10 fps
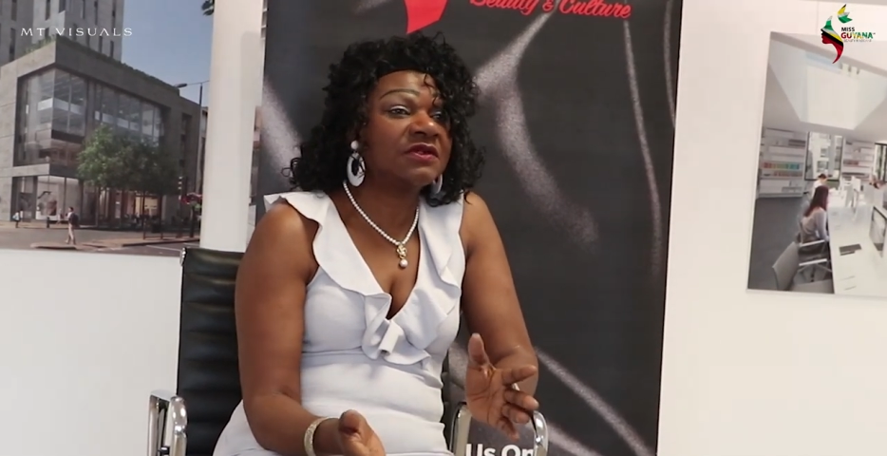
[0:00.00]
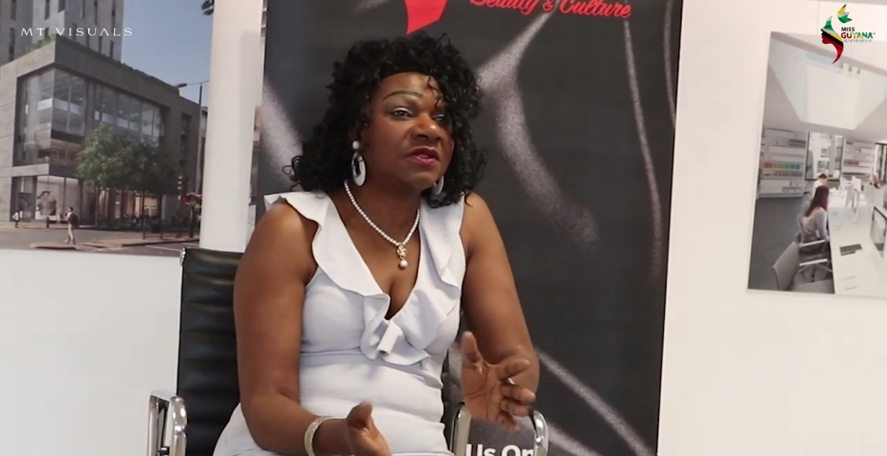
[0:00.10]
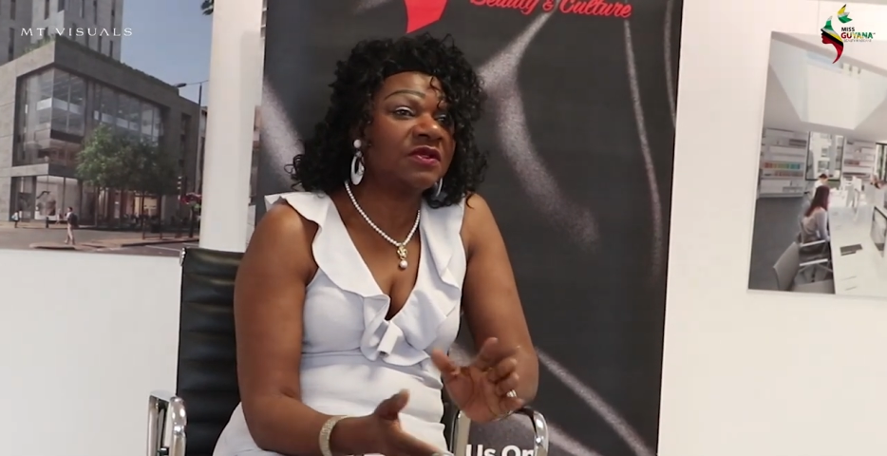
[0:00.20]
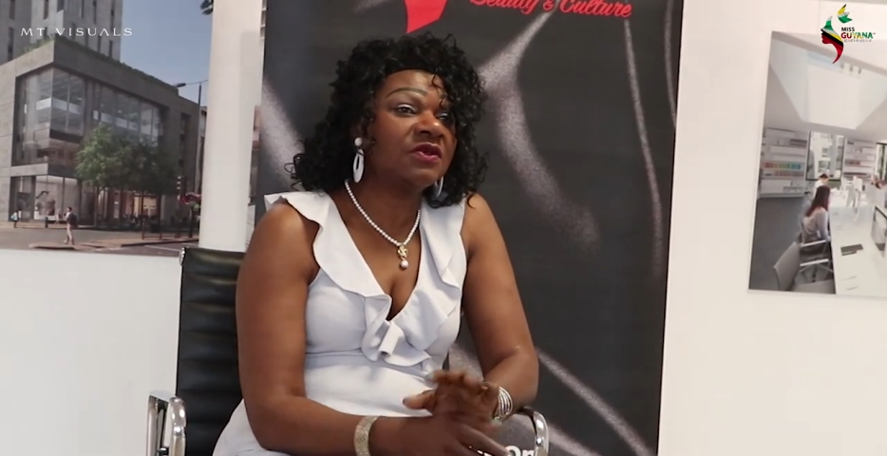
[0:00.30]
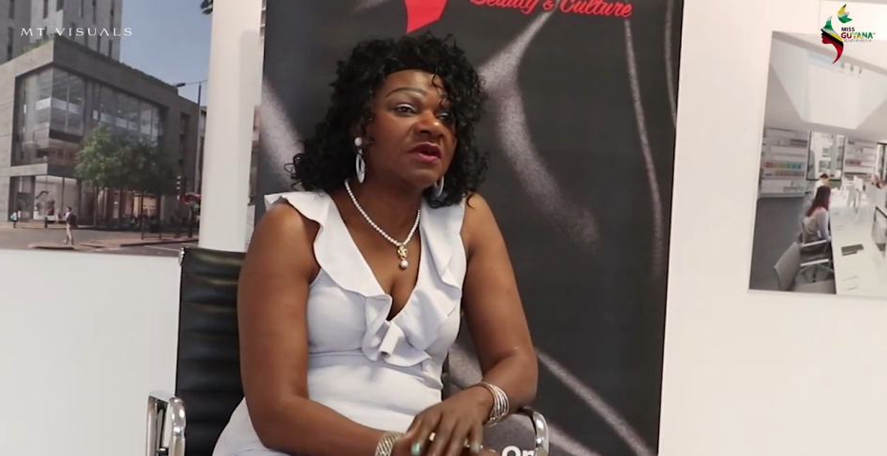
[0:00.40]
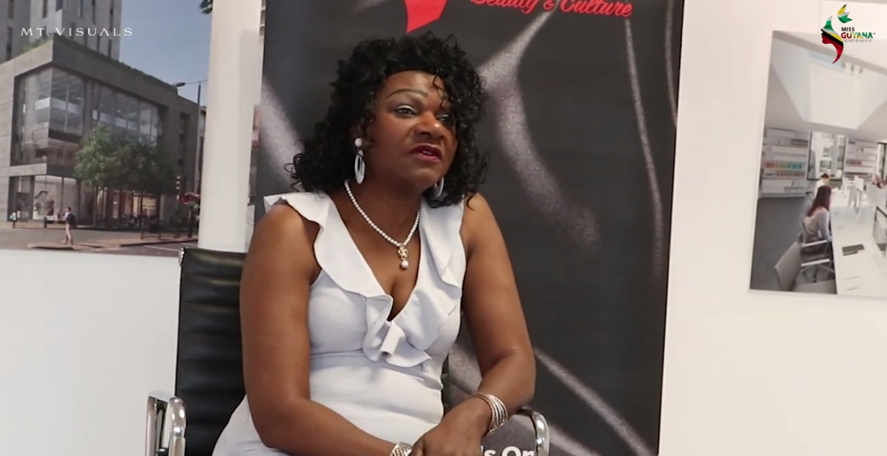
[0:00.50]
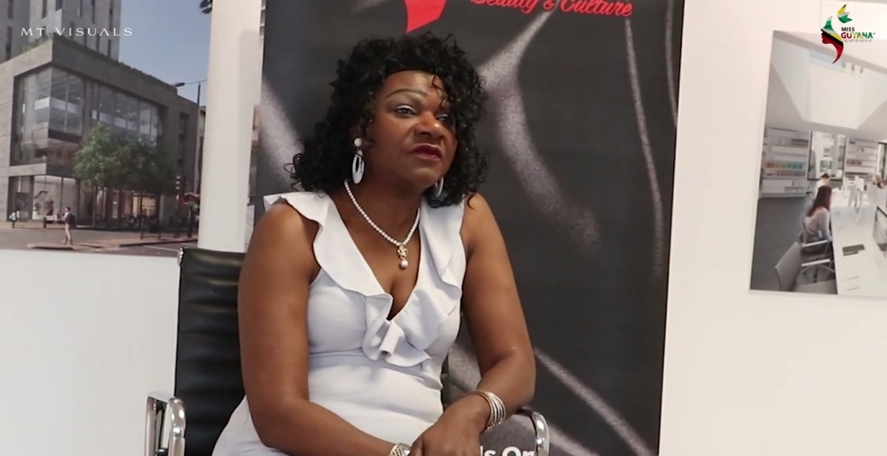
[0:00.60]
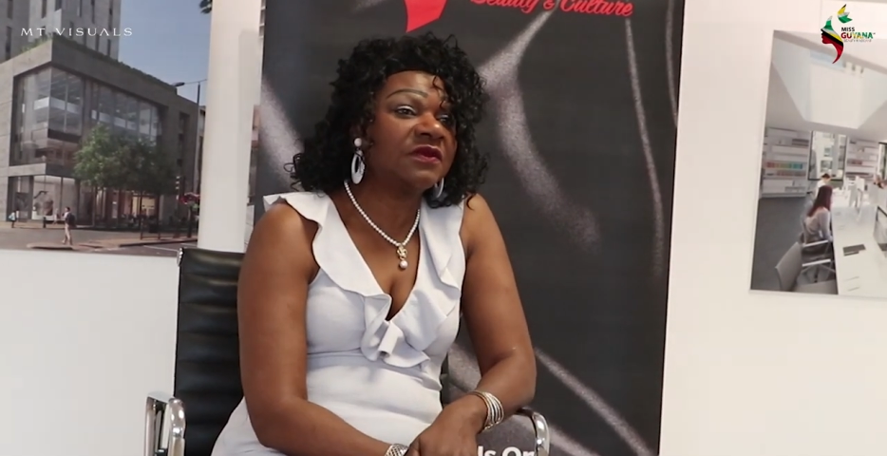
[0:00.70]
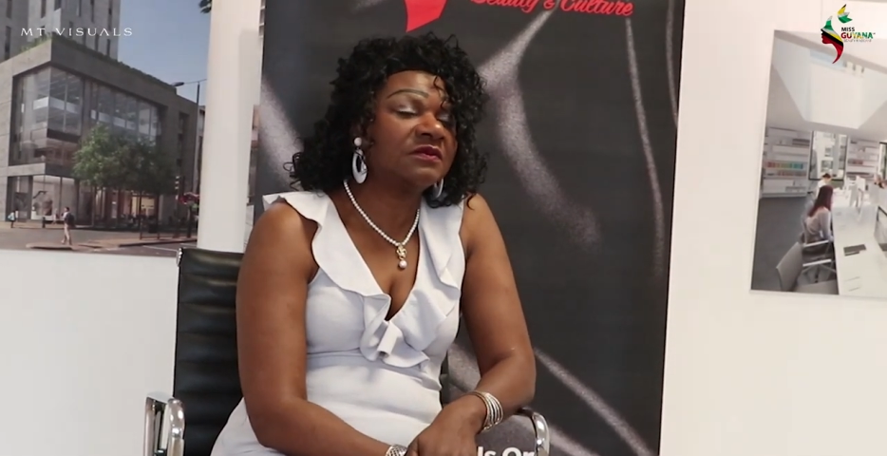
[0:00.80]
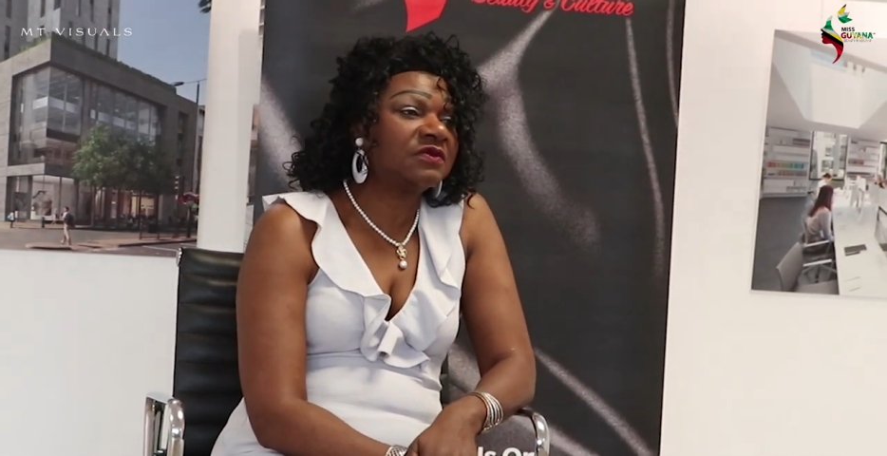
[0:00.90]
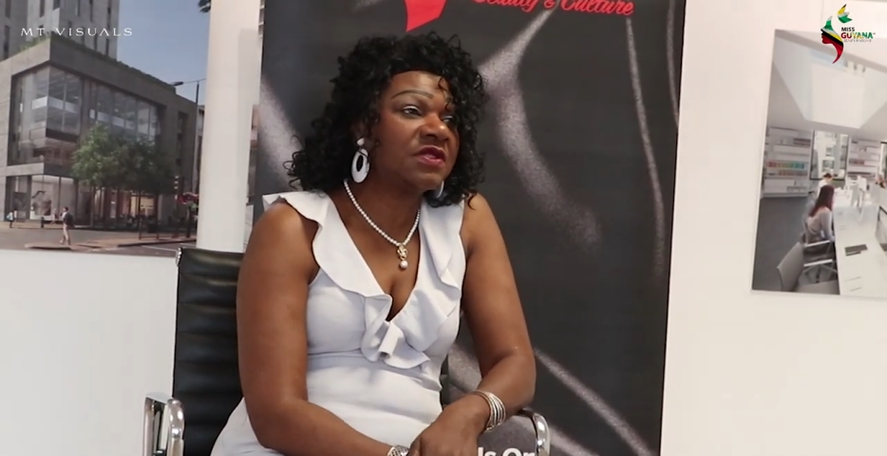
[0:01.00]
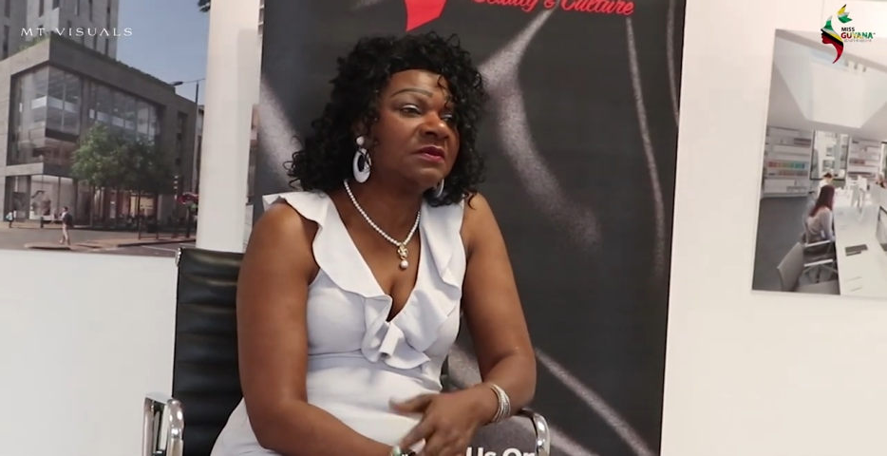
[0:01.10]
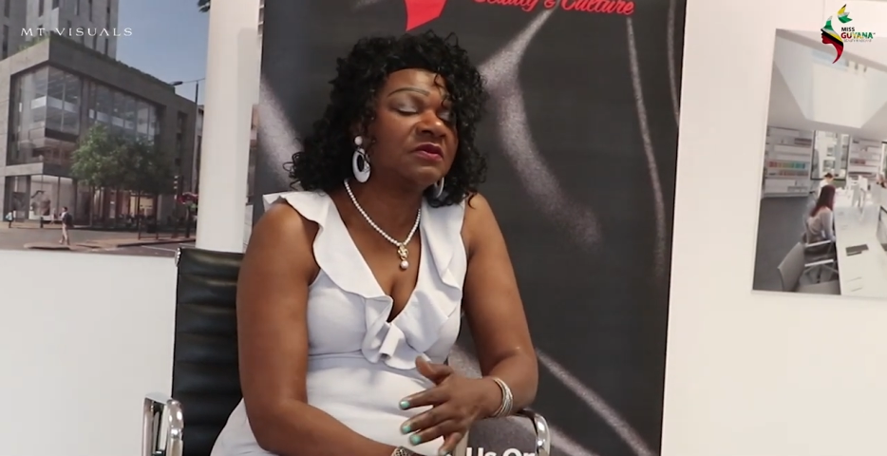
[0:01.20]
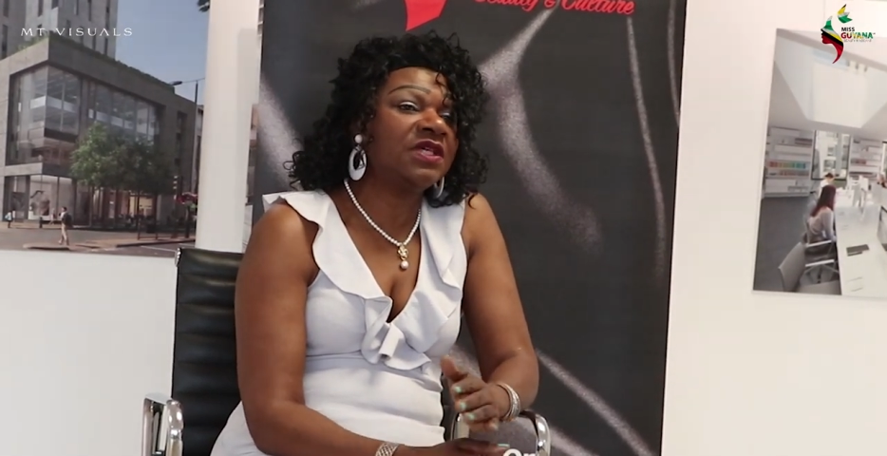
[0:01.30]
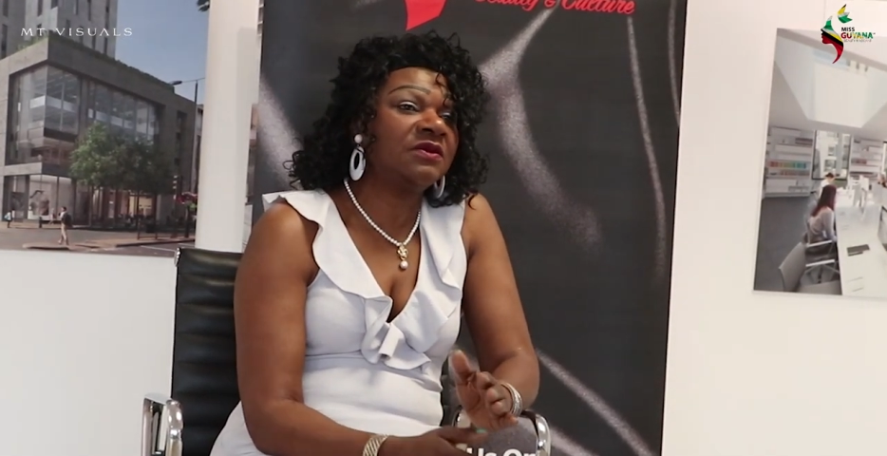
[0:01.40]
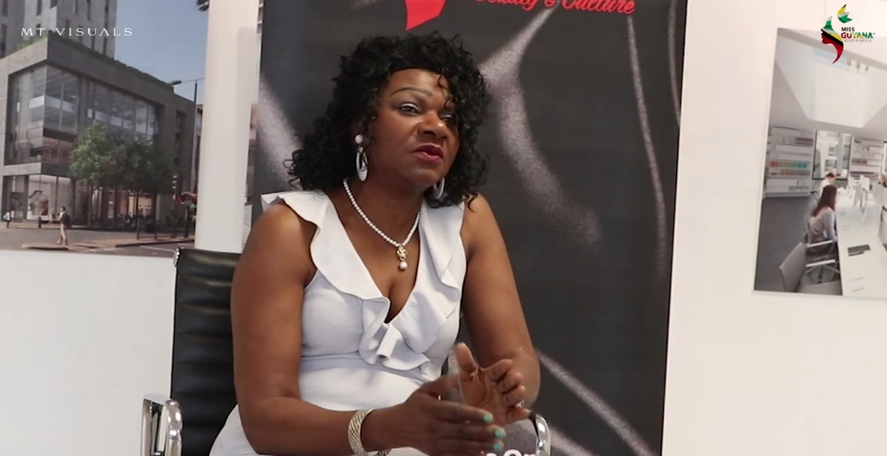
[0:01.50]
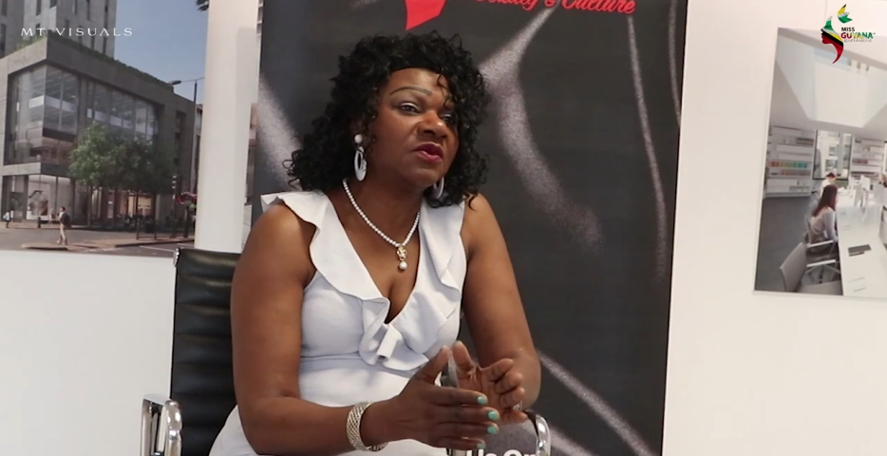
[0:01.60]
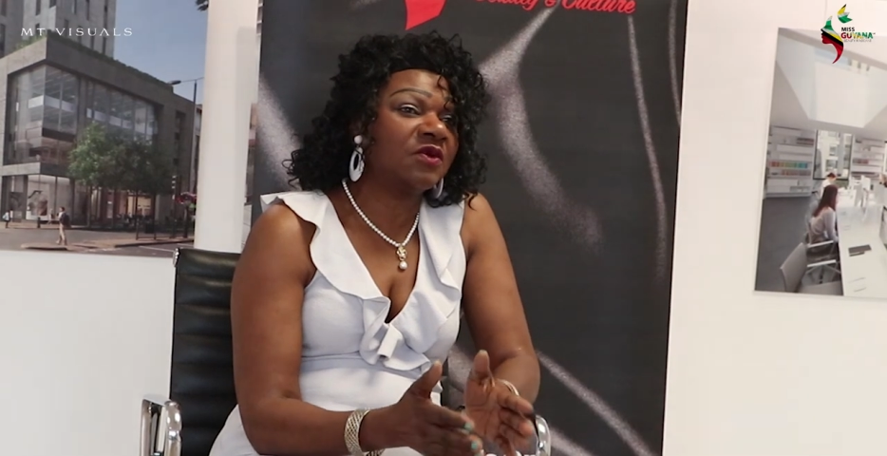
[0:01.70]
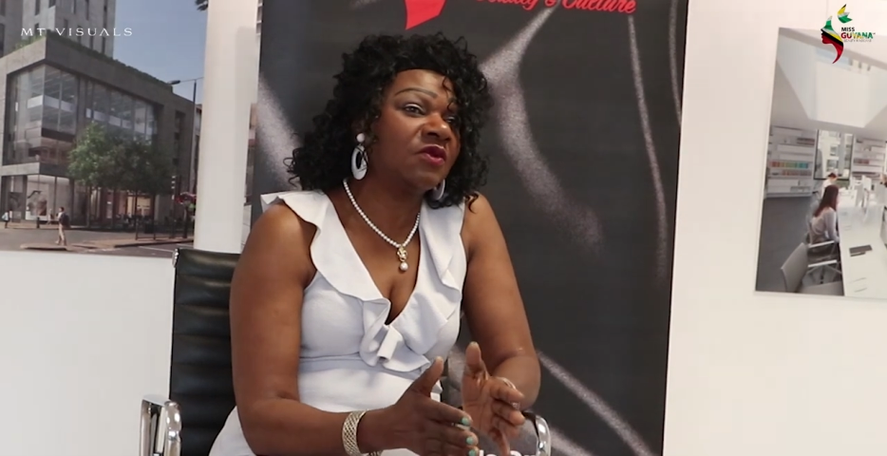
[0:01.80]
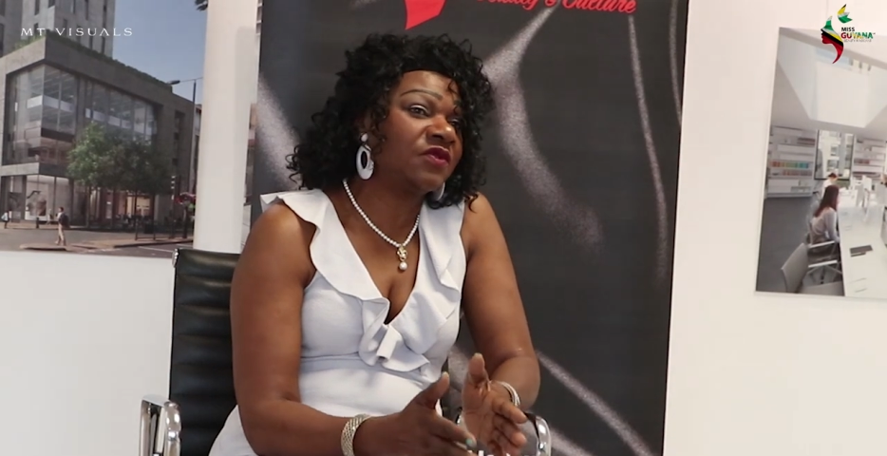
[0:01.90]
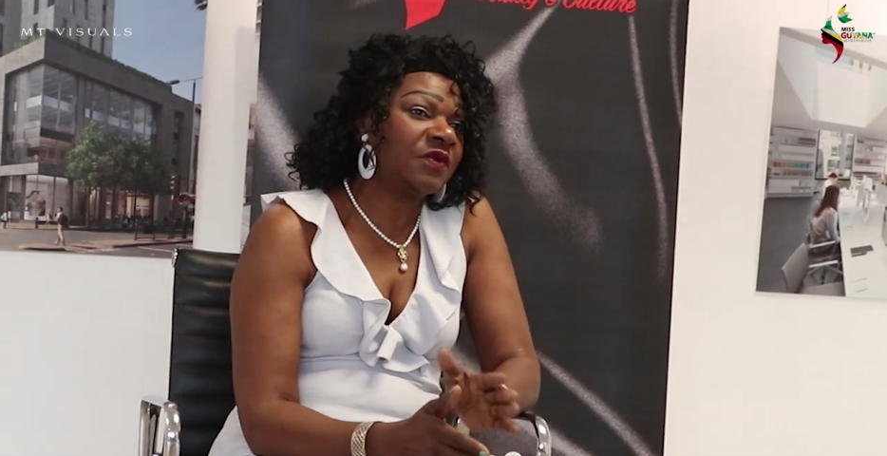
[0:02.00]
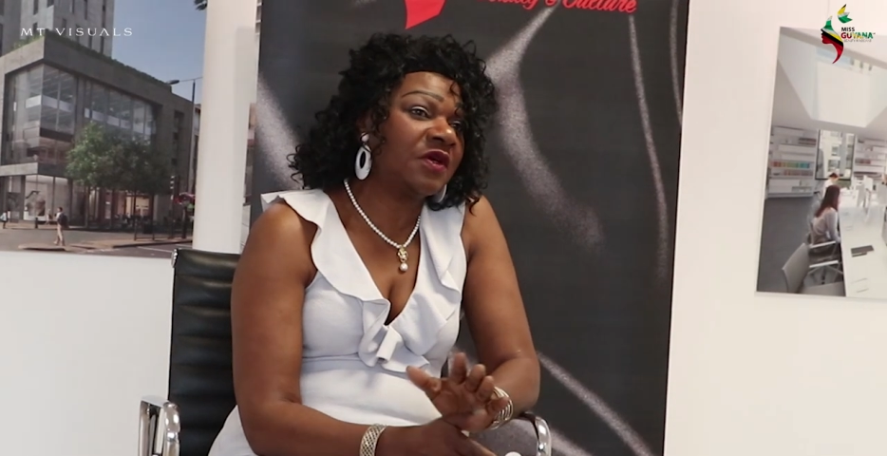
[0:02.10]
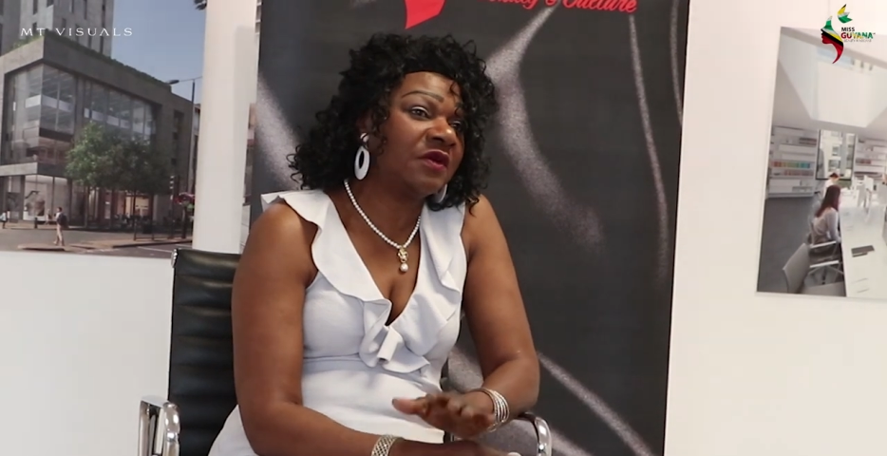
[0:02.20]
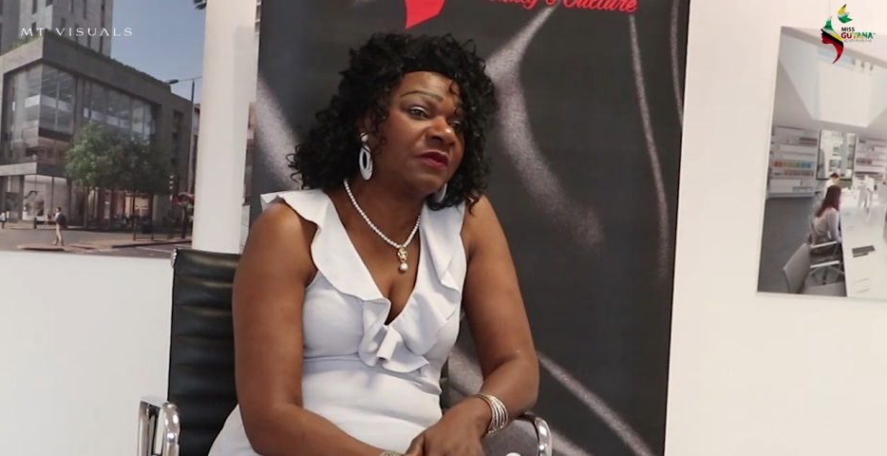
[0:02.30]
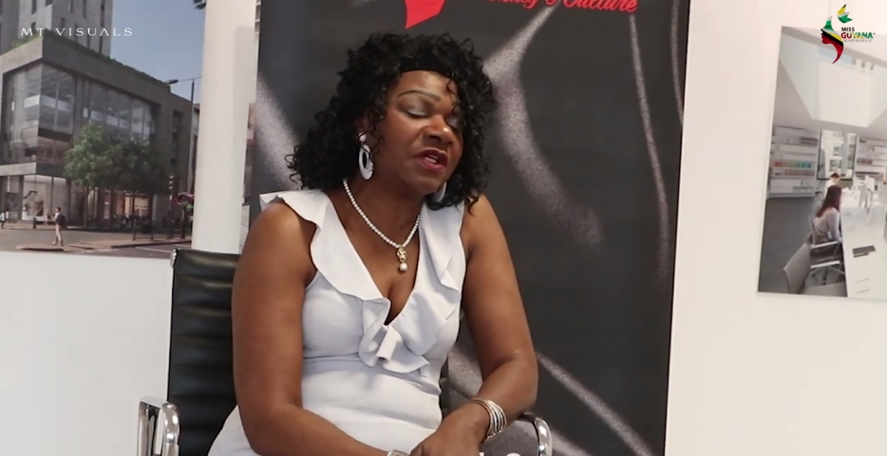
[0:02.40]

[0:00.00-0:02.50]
you have something goes wrong.